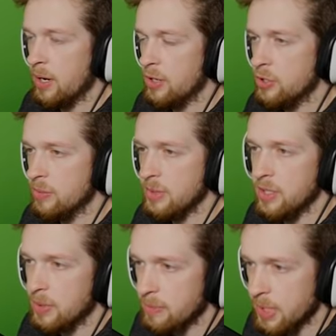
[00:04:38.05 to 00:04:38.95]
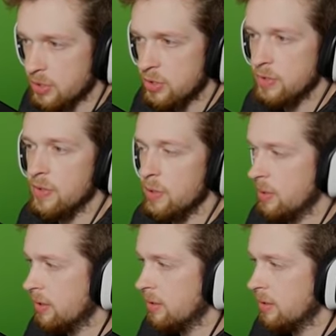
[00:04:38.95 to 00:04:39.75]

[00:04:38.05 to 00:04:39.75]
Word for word: I shouldn't be taking pictures of you when